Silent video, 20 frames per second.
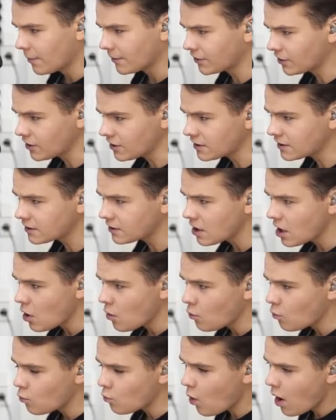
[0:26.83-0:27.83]
But there's
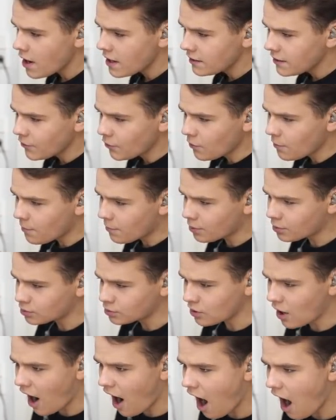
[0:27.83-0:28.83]
one little
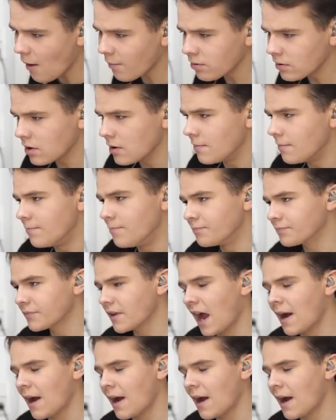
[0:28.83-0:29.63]
problem